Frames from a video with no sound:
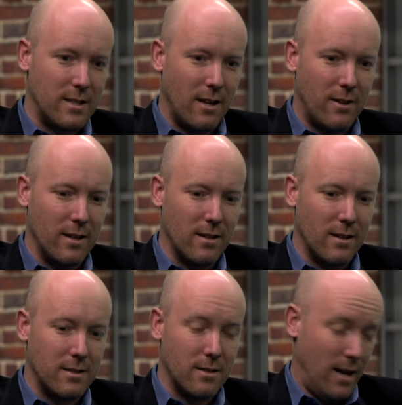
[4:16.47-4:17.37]
I think,
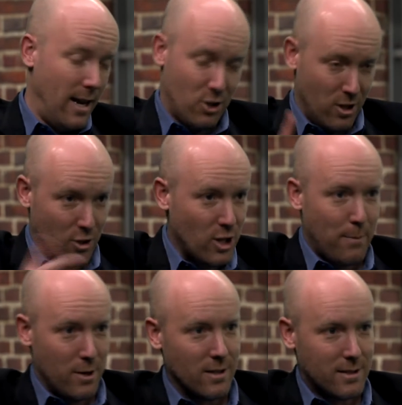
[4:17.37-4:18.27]
is actually a
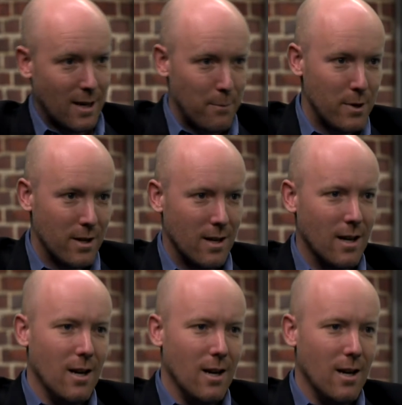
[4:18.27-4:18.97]
Japanese company